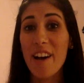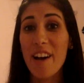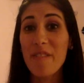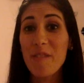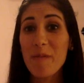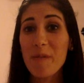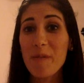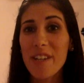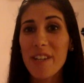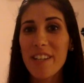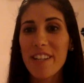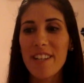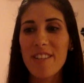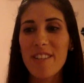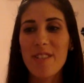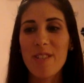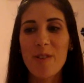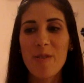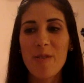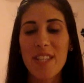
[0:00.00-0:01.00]
Hi everyone,
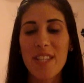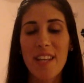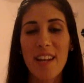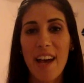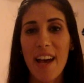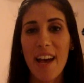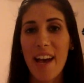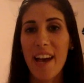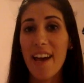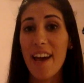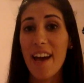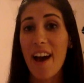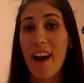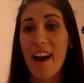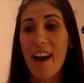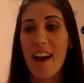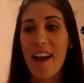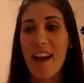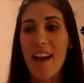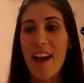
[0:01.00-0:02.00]
so today
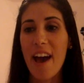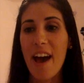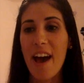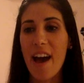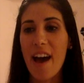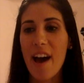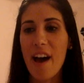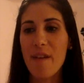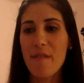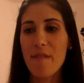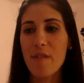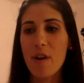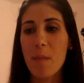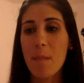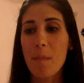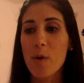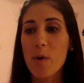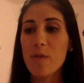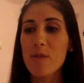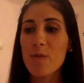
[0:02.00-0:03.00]
I have a
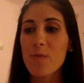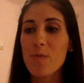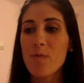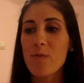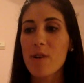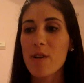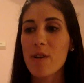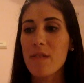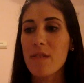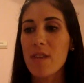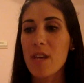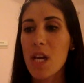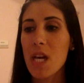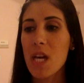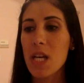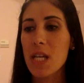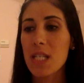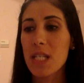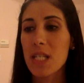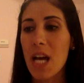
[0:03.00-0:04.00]
most worn
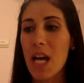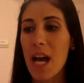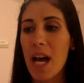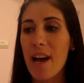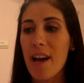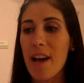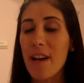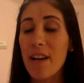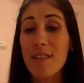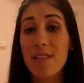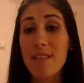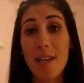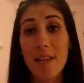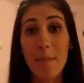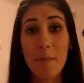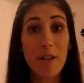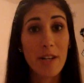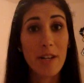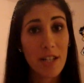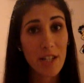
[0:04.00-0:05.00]
things tag
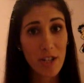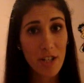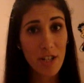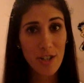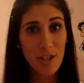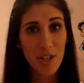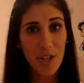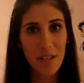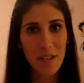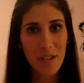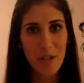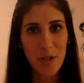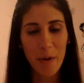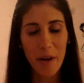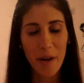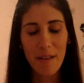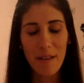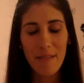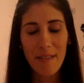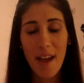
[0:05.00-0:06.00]
summer edition
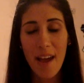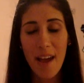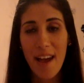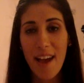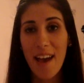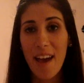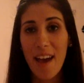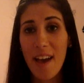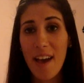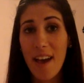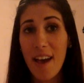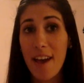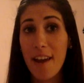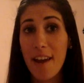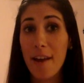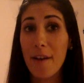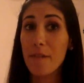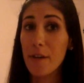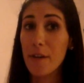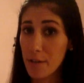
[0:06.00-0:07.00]
2012
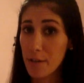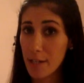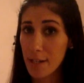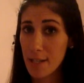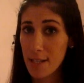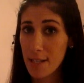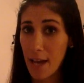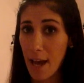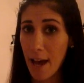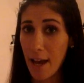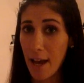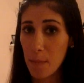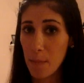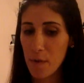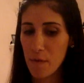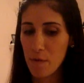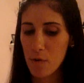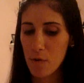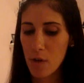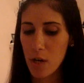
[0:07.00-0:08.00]
and I've never done a tag
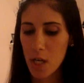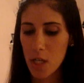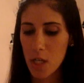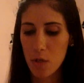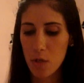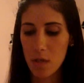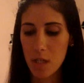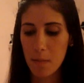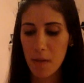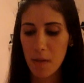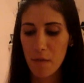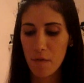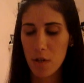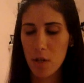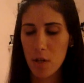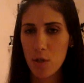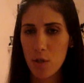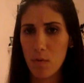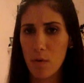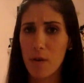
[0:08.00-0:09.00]
before, so this is my
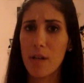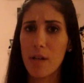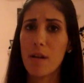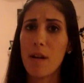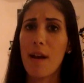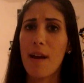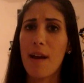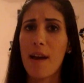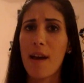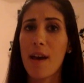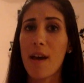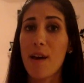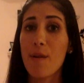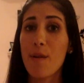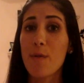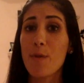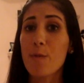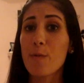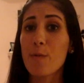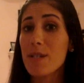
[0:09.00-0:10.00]
first one,
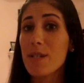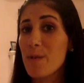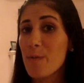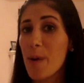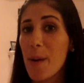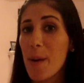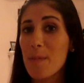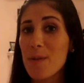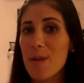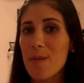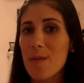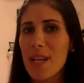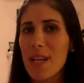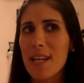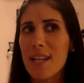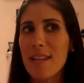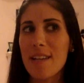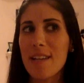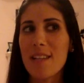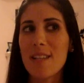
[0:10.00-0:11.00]
and the reason why I'm doing
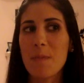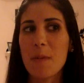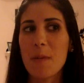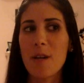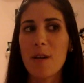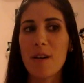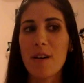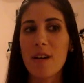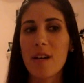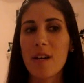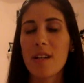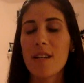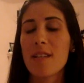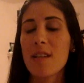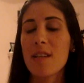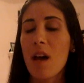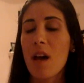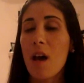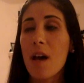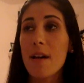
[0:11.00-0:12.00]
it is
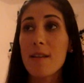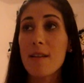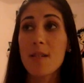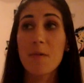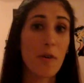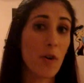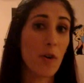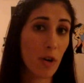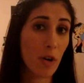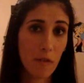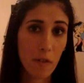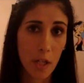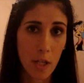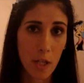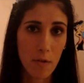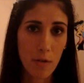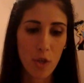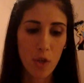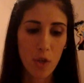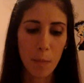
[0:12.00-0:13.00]
because it's been all over
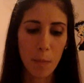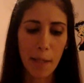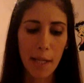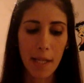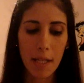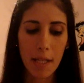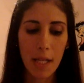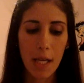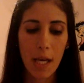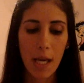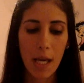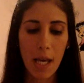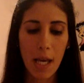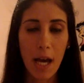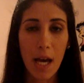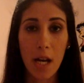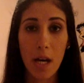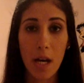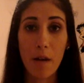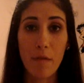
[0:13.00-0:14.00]
YouTube lately
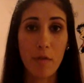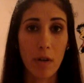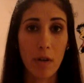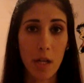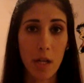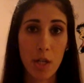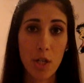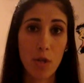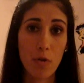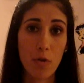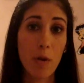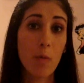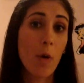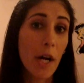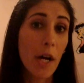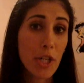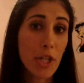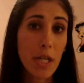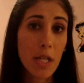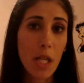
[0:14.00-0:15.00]
and I've really enjoyed
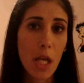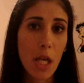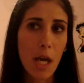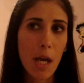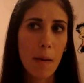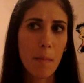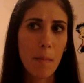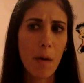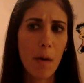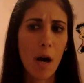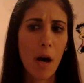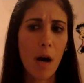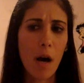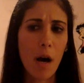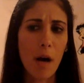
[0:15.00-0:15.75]
watching them.